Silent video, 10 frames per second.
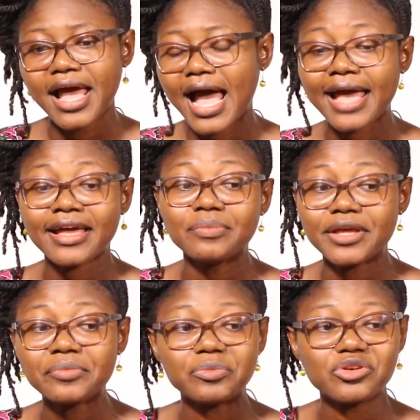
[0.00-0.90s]
I can be
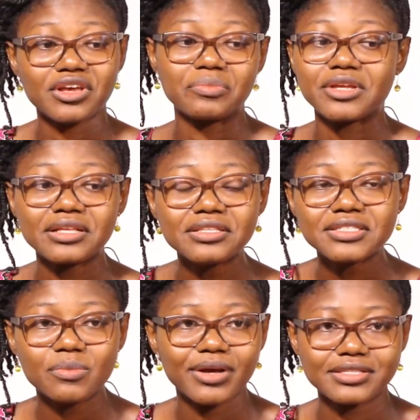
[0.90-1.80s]
MPP, can be
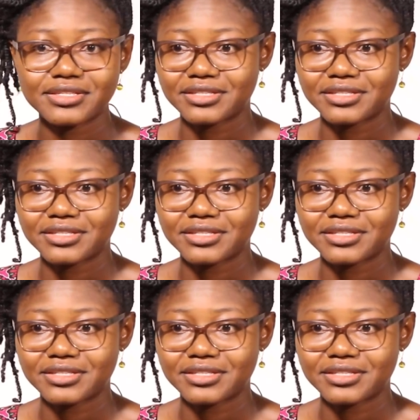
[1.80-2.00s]
NDC, but